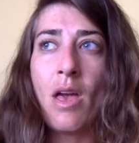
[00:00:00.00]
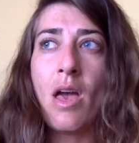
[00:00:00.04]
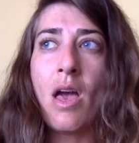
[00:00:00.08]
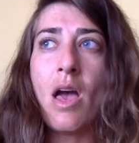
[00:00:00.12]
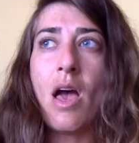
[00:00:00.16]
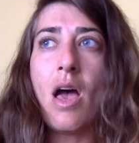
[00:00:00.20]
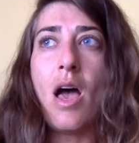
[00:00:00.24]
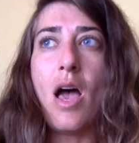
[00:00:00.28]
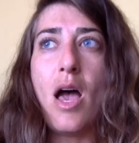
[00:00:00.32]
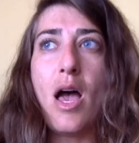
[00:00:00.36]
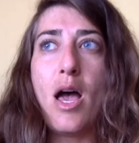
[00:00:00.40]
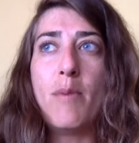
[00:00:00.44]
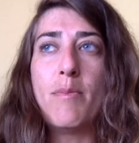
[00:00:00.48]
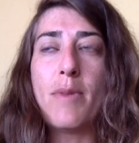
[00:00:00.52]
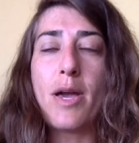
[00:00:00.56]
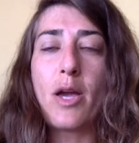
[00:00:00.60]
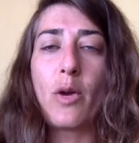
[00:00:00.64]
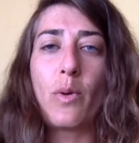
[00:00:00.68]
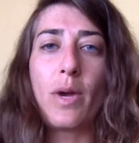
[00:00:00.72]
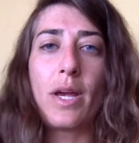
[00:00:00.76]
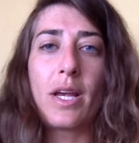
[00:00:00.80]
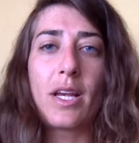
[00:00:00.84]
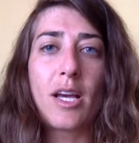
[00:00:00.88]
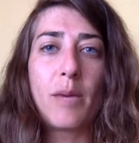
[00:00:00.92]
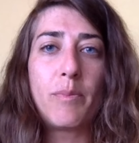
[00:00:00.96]
I
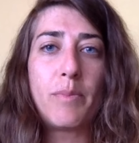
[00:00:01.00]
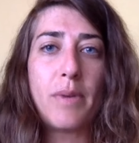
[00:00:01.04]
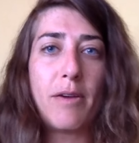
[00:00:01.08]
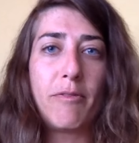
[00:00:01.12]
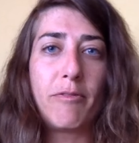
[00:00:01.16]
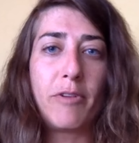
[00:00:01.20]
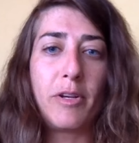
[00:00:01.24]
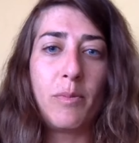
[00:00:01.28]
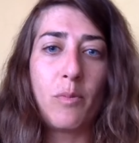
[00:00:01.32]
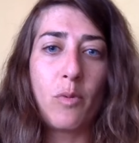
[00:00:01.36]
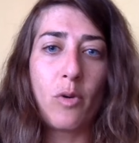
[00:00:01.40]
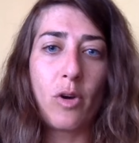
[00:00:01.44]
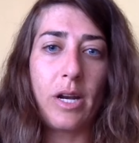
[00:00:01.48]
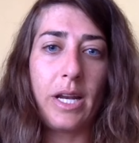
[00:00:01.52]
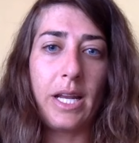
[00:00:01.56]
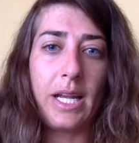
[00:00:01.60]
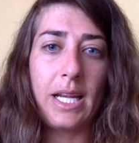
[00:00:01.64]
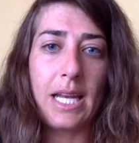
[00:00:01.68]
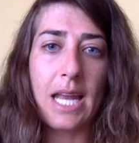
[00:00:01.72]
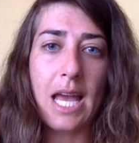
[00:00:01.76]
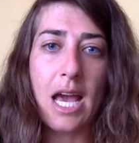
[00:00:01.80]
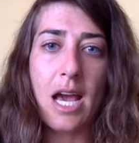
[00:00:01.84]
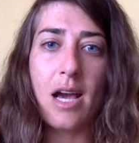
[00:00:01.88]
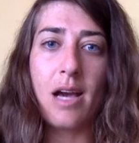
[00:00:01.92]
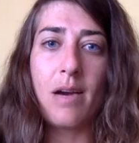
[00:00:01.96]
wake up every morning
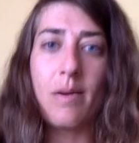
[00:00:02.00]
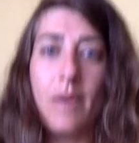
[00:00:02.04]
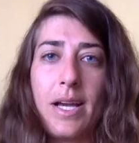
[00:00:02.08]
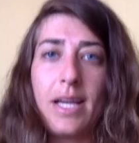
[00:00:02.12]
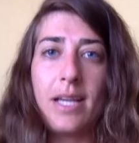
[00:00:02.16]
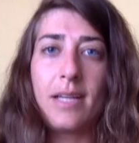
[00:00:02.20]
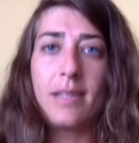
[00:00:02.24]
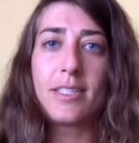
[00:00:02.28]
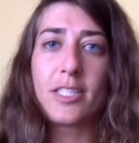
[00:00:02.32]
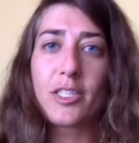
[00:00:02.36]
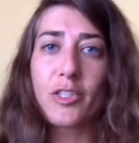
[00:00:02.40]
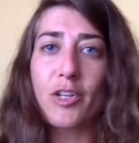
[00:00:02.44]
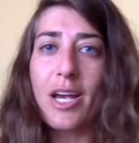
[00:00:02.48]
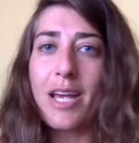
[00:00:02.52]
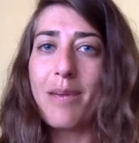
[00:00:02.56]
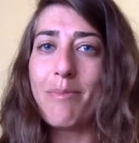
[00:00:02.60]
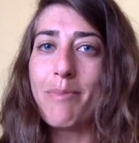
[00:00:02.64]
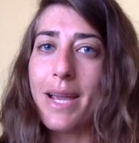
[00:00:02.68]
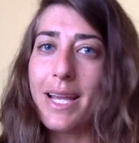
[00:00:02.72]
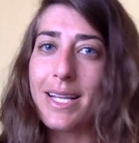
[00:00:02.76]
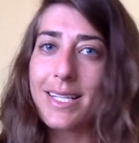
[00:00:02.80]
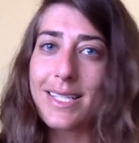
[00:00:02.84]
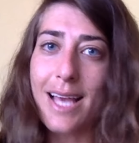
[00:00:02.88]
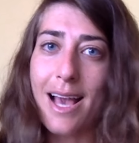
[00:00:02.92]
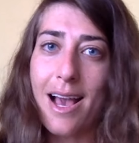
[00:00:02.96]
now, I scrape
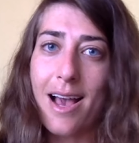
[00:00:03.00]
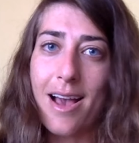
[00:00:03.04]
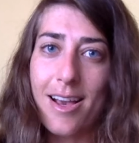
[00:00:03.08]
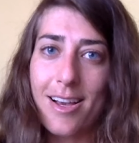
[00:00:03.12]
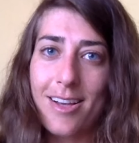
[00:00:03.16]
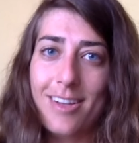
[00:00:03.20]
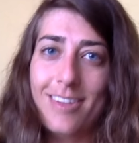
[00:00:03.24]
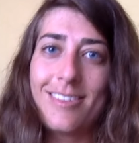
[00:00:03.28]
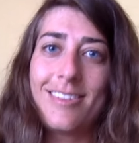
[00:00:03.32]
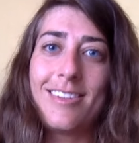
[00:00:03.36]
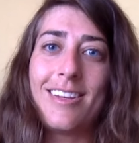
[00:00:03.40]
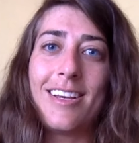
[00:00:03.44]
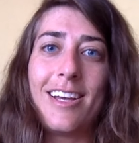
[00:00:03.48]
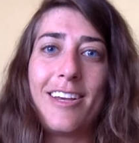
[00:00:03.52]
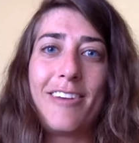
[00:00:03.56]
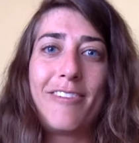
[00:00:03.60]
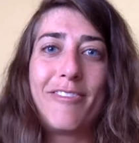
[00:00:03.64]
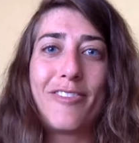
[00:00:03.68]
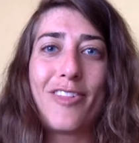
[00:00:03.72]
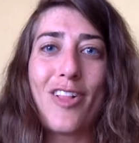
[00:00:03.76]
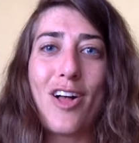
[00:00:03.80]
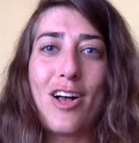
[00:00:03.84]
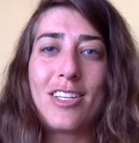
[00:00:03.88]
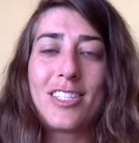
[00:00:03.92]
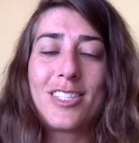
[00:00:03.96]
my tongue, I
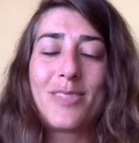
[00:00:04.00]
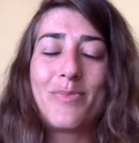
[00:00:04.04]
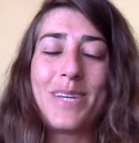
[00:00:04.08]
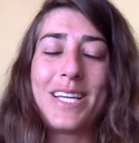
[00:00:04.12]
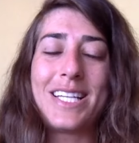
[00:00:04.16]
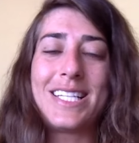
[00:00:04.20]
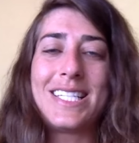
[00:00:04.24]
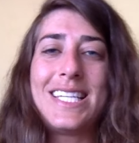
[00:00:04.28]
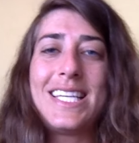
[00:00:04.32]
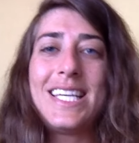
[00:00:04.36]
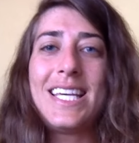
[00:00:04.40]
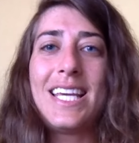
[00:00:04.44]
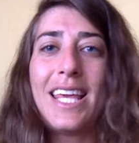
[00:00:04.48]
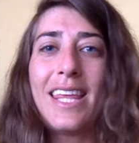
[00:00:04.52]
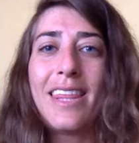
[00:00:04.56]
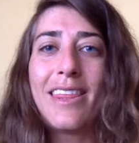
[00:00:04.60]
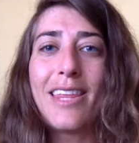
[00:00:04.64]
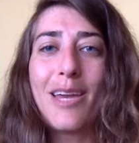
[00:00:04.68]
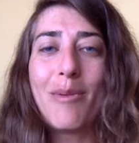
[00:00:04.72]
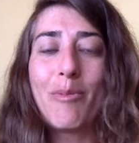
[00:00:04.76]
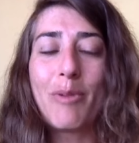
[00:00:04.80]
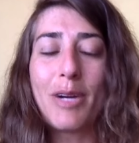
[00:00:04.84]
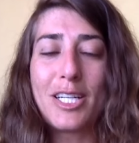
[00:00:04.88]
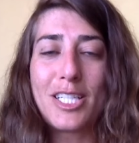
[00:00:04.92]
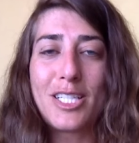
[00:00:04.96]
floss my teeth, I
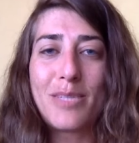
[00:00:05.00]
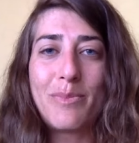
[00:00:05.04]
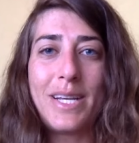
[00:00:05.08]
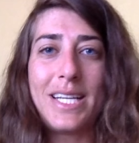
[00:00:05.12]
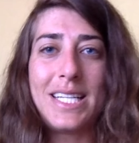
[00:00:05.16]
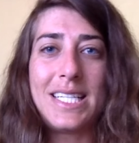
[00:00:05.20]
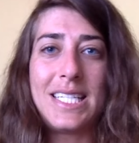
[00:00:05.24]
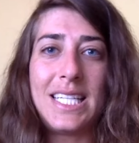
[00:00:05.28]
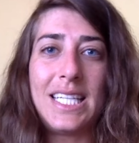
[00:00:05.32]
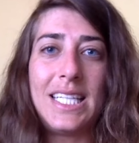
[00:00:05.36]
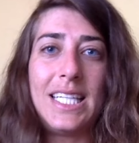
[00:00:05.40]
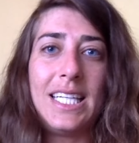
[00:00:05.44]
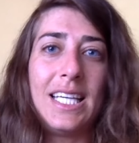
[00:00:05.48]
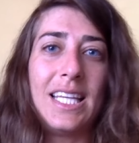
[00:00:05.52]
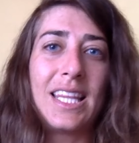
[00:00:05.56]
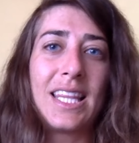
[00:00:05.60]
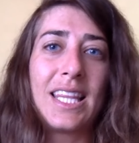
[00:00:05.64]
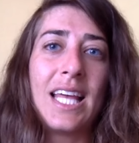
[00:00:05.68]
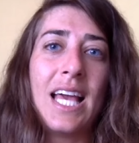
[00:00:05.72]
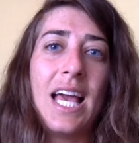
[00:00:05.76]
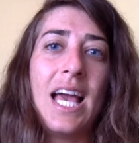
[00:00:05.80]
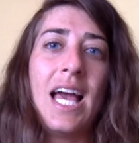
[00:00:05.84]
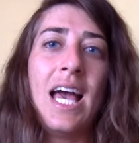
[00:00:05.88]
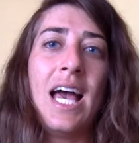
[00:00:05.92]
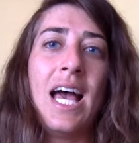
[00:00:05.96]
brush my teeth,
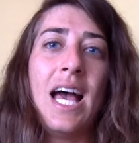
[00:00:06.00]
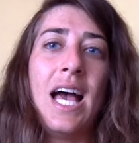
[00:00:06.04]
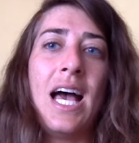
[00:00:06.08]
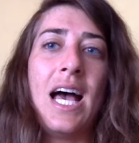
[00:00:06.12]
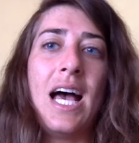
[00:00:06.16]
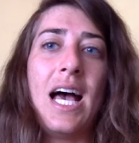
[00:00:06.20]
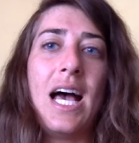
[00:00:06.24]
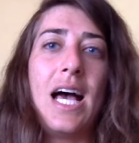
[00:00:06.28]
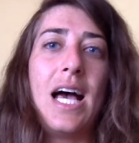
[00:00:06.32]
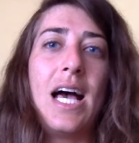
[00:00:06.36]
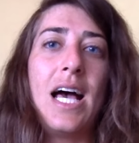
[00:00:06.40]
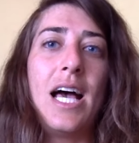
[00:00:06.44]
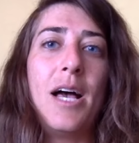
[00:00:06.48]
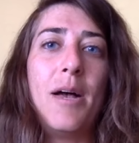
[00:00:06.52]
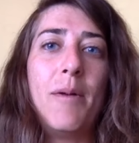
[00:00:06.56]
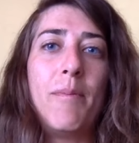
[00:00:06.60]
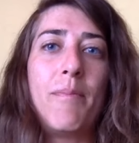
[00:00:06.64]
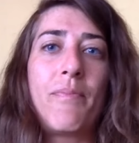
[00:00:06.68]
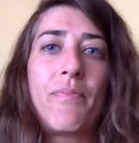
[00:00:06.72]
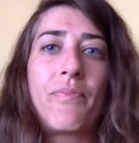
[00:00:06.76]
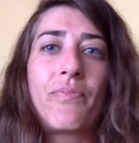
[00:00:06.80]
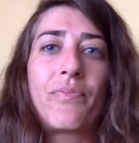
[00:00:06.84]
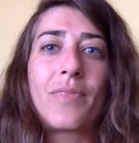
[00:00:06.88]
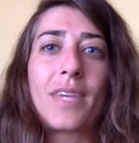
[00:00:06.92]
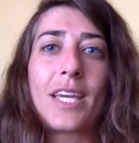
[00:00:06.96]

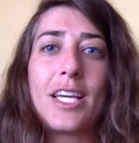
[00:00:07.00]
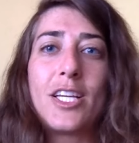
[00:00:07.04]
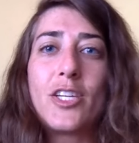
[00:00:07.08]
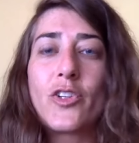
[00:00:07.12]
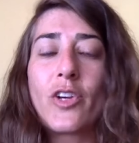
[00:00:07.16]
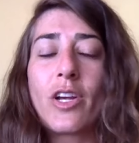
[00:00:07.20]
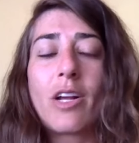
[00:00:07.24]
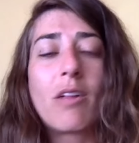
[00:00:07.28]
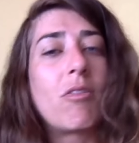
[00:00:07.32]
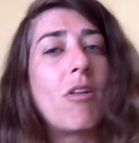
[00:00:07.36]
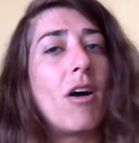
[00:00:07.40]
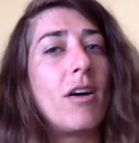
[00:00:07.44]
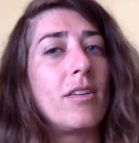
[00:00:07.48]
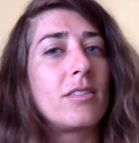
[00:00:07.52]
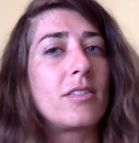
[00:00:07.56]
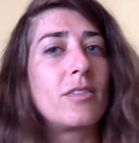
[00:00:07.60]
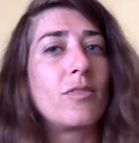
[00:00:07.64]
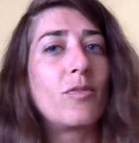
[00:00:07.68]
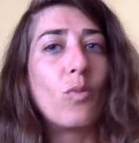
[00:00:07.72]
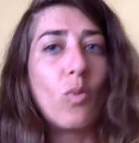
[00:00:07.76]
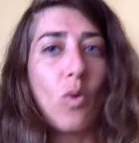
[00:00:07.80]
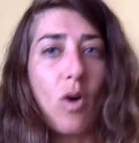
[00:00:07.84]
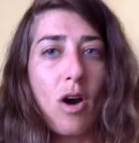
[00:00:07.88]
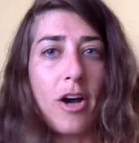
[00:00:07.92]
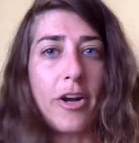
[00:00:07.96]
I drink lots
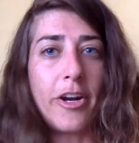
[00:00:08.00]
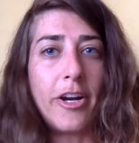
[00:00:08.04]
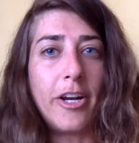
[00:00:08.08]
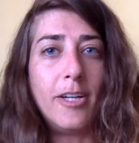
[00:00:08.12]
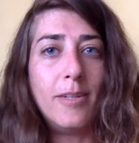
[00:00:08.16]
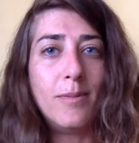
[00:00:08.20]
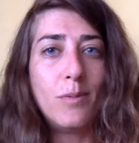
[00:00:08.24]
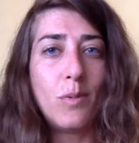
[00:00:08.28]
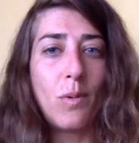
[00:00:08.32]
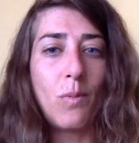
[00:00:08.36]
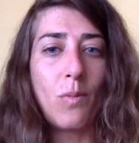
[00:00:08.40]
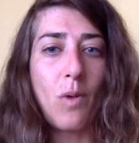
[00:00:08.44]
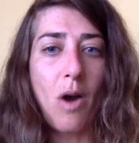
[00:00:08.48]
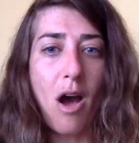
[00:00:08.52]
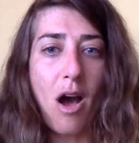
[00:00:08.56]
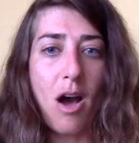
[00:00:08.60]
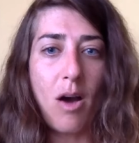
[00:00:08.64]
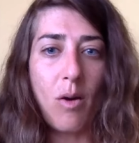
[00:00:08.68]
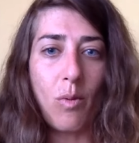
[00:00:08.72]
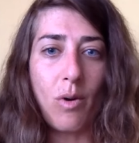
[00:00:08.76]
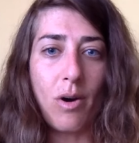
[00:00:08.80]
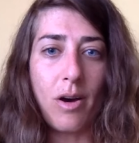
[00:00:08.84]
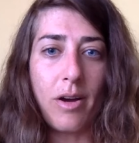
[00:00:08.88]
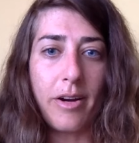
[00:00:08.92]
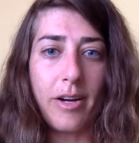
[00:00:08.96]
of water, hot
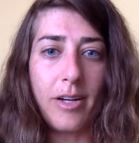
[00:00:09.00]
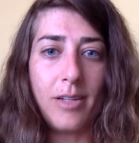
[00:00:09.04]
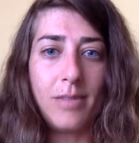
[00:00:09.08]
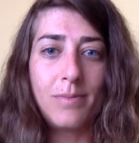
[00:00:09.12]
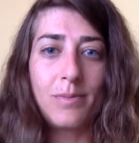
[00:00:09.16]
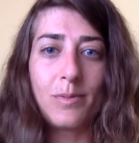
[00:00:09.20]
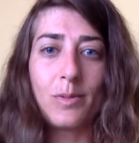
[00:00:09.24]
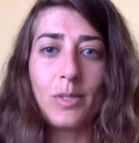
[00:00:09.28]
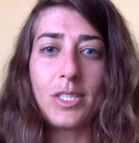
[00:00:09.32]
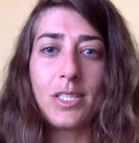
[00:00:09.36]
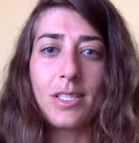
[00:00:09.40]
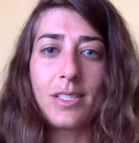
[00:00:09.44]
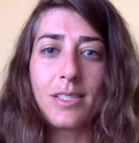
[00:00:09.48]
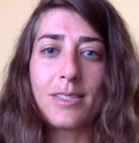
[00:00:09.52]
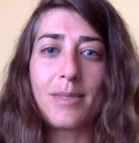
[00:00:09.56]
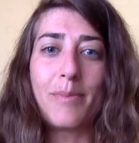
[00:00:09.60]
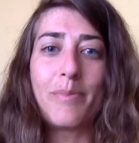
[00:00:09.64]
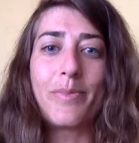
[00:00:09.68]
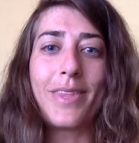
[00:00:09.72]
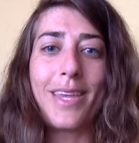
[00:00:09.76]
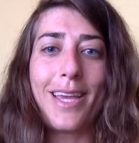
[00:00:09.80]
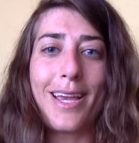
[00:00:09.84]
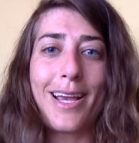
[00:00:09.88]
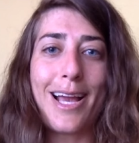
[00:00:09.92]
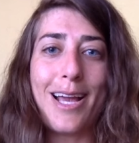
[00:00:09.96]
water, which is
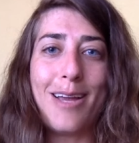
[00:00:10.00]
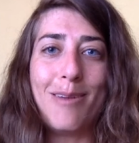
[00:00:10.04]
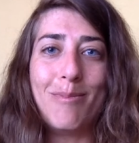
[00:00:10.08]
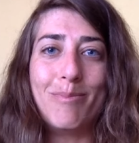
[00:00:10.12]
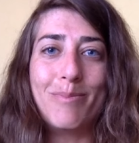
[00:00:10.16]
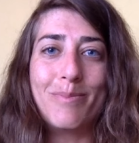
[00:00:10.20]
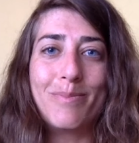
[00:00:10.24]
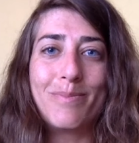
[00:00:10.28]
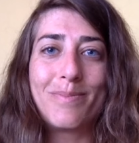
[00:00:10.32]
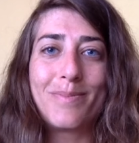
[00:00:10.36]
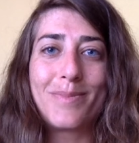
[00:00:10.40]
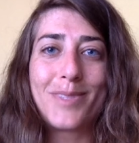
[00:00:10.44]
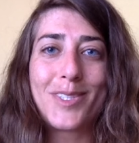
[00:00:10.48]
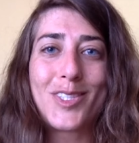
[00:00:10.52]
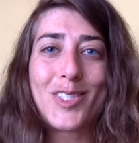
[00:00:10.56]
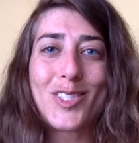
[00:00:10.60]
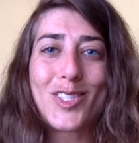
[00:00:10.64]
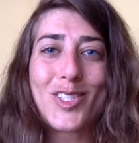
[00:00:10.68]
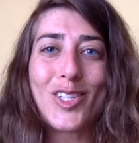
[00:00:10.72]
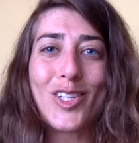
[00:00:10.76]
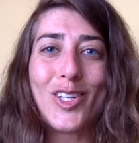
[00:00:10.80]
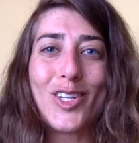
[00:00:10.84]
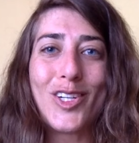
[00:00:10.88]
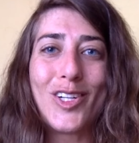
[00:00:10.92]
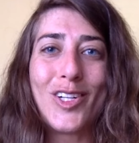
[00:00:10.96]
something I'm
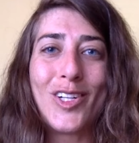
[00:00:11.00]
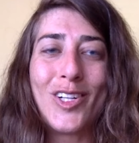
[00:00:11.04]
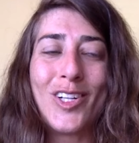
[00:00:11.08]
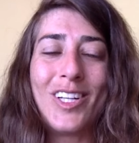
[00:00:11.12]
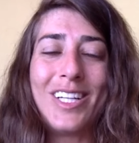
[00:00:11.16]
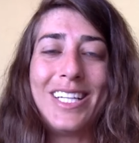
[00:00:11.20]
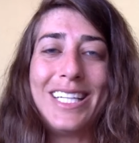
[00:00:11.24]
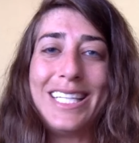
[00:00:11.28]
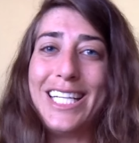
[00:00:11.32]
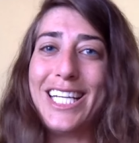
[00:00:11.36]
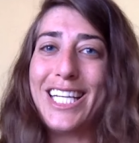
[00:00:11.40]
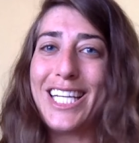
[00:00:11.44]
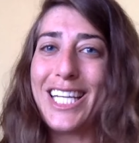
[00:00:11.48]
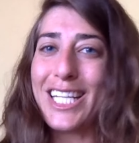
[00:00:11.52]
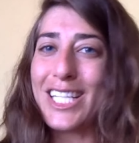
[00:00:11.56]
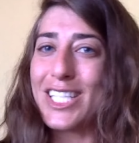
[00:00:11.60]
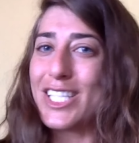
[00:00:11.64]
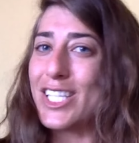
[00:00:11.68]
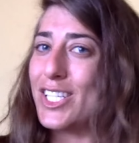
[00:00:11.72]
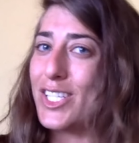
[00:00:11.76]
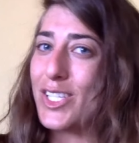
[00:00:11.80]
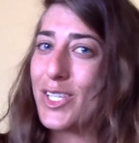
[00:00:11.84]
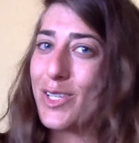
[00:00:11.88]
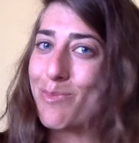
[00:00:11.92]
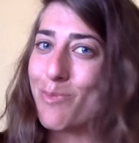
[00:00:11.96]
still needing
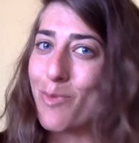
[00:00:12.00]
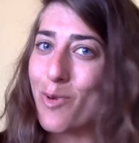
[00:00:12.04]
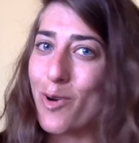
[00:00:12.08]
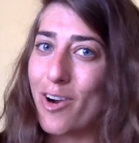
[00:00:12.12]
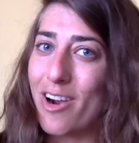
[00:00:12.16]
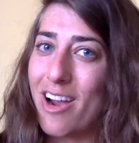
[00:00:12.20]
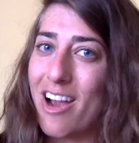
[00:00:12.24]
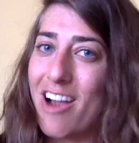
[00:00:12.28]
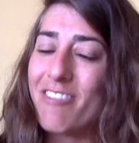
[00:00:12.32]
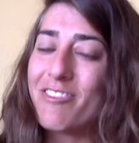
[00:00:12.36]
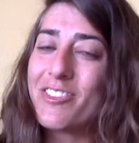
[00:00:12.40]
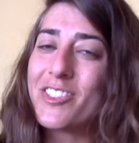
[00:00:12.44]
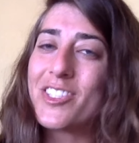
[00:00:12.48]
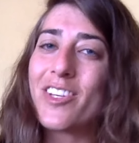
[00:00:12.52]
to do more of.